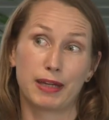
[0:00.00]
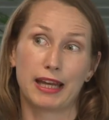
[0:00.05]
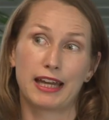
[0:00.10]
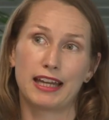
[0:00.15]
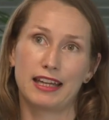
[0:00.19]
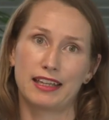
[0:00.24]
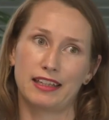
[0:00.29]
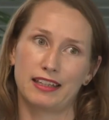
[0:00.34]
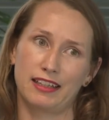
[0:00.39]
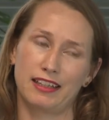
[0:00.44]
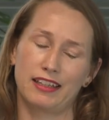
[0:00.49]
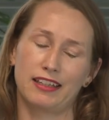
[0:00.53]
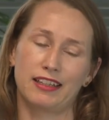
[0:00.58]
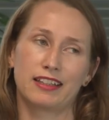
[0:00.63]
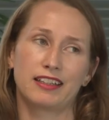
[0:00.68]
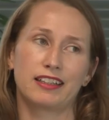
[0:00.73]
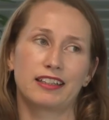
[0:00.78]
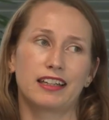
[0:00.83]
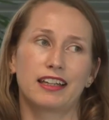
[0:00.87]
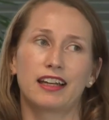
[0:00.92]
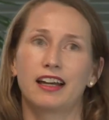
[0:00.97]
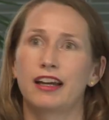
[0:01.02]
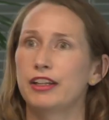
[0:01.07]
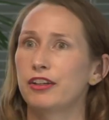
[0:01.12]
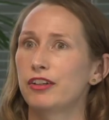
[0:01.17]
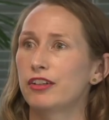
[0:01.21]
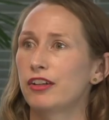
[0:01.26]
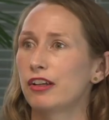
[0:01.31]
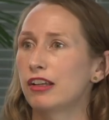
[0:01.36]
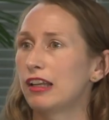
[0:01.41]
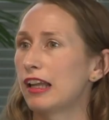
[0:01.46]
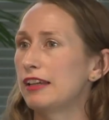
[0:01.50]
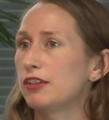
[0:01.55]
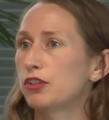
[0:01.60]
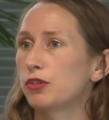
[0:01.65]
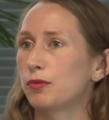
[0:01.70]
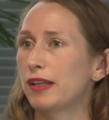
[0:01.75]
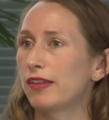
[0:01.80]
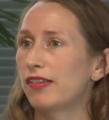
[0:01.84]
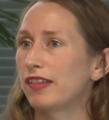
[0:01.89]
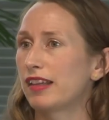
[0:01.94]
But uh, yeah, I don't know. Like,
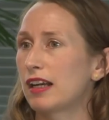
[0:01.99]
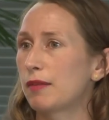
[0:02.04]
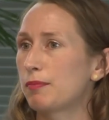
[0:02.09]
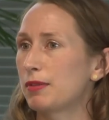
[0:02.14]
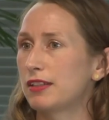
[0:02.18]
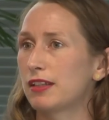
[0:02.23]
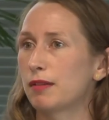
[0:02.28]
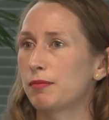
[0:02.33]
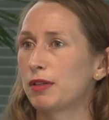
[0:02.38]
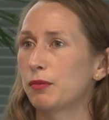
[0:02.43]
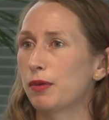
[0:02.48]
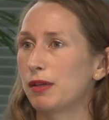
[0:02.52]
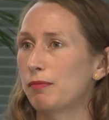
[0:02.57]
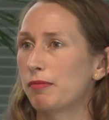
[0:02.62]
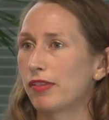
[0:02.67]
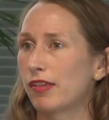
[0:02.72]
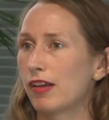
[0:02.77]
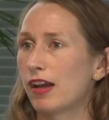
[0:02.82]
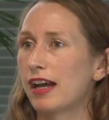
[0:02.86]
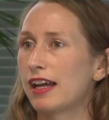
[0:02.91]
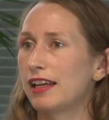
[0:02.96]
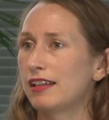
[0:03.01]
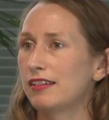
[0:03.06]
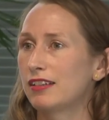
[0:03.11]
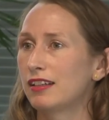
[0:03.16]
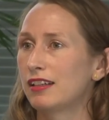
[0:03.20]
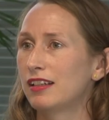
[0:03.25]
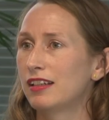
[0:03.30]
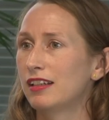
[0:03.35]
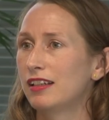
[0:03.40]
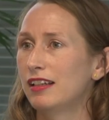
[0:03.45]
do we set up a dummy website